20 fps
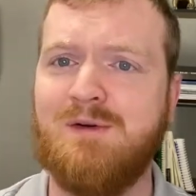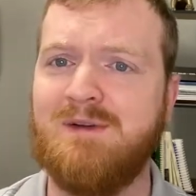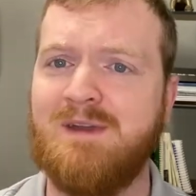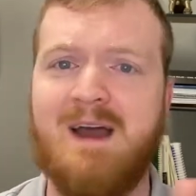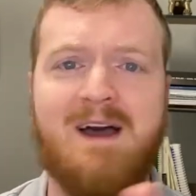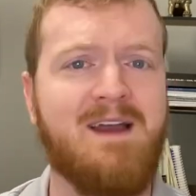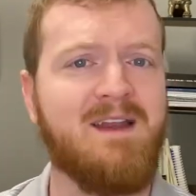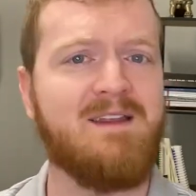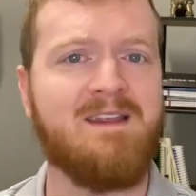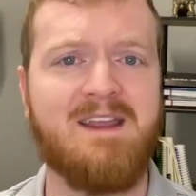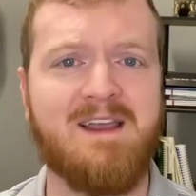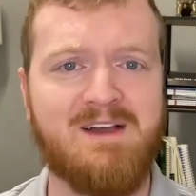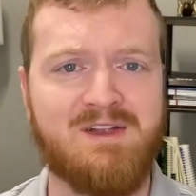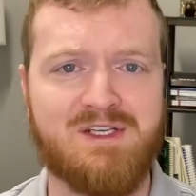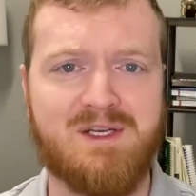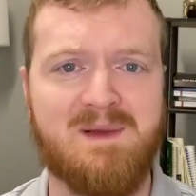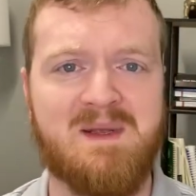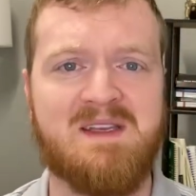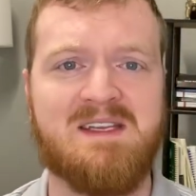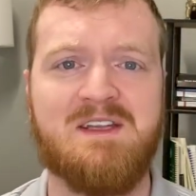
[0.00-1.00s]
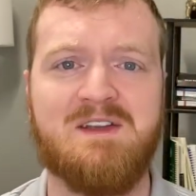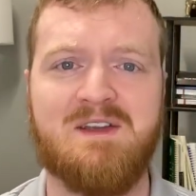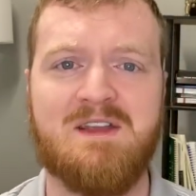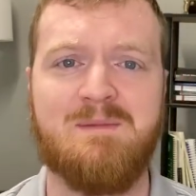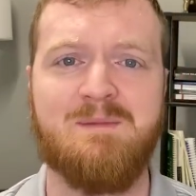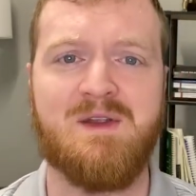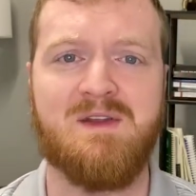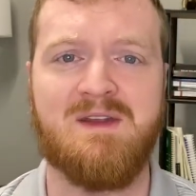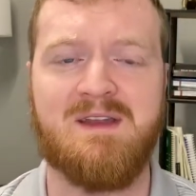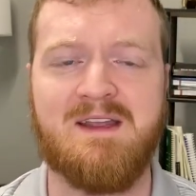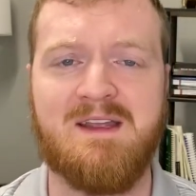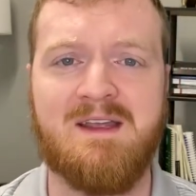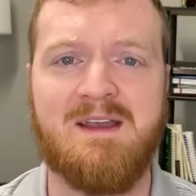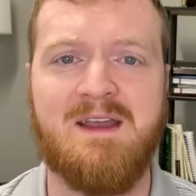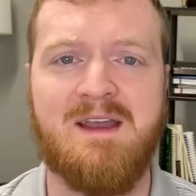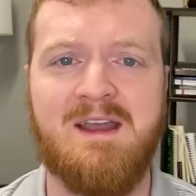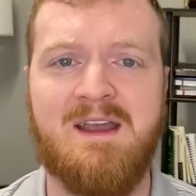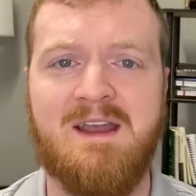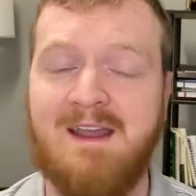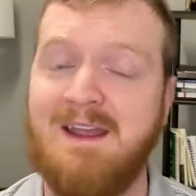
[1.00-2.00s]
not in the LGBT community,
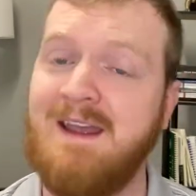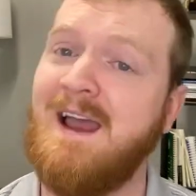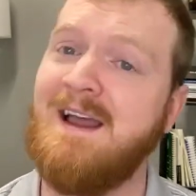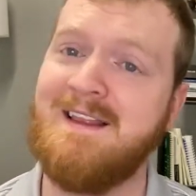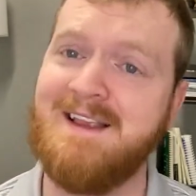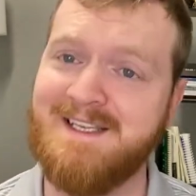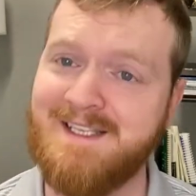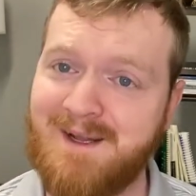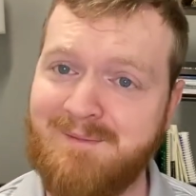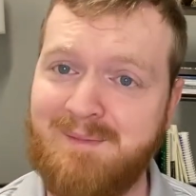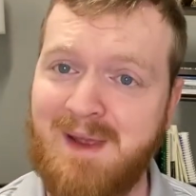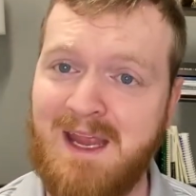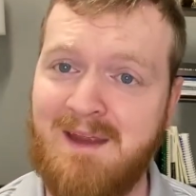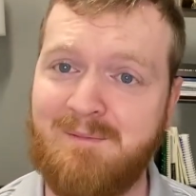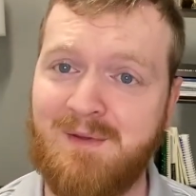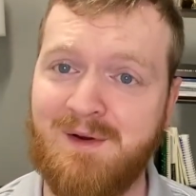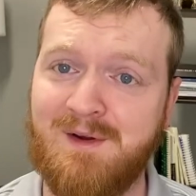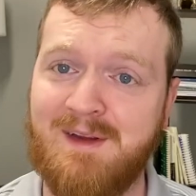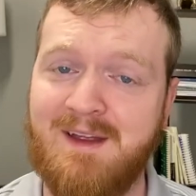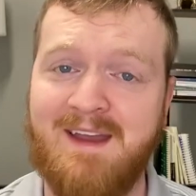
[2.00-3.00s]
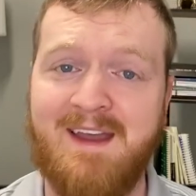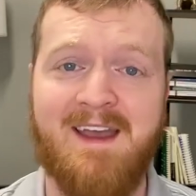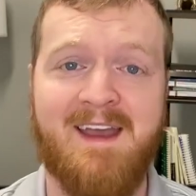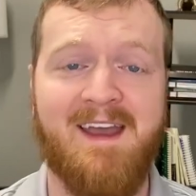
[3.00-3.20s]
at least on paper.